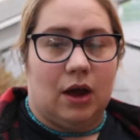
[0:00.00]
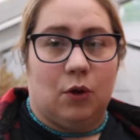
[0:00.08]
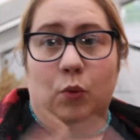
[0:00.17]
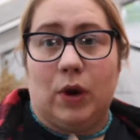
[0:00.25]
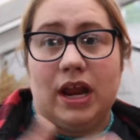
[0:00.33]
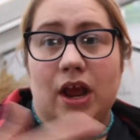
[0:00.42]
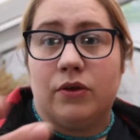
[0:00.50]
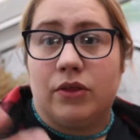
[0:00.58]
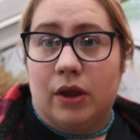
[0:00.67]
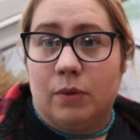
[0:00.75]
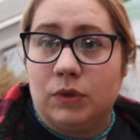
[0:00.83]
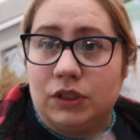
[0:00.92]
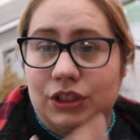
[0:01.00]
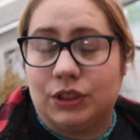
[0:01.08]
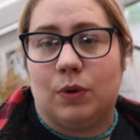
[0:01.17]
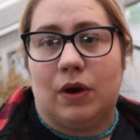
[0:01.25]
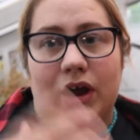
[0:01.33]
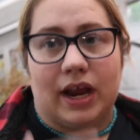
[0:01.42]
winnow them, which
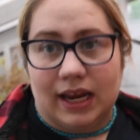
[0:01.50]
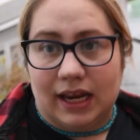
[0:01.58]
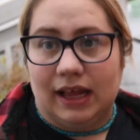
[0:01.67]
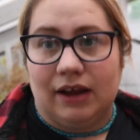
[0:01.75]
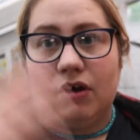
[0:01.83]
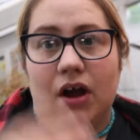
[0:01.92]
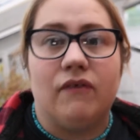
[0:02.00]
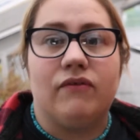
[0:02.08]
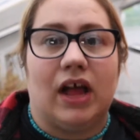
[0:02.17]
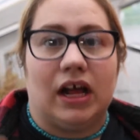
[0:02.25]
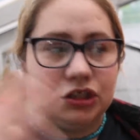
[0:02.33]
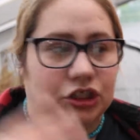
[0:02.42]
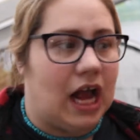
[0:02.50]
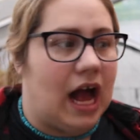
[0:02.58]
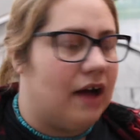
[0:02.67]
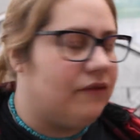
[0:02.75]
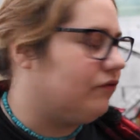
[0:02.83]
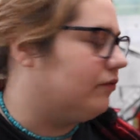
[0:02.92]
is where I clear off that
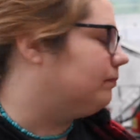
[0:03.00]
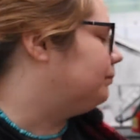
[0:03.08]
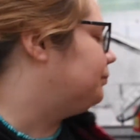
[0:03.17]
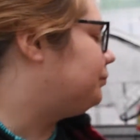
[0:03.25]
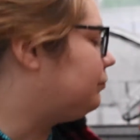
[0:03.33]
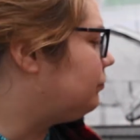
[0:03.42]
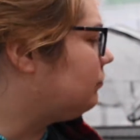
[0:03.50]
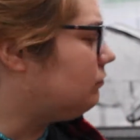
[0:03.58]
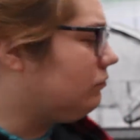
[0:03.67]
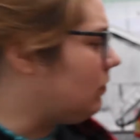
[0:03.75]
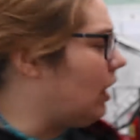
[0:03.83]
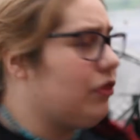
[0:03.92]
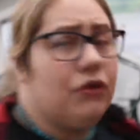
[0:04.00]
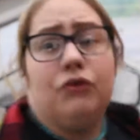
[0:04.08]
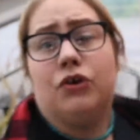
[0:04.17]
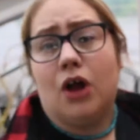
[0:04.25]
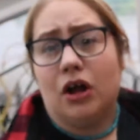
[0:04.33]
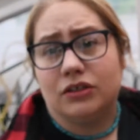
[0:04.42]
chaff, they're
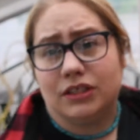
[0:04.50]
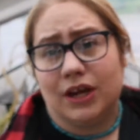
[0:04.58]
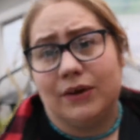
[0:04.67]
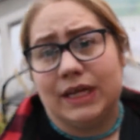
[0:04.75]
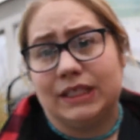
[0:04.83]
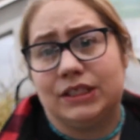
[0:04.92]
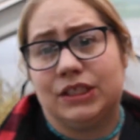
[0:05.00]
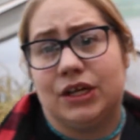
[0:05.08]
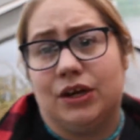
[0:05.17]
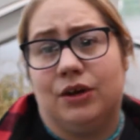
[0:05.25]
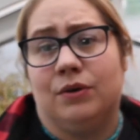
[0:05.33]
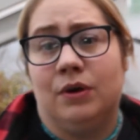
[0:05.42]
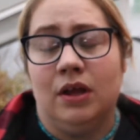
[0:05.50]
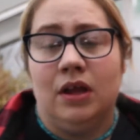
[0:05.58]
not going to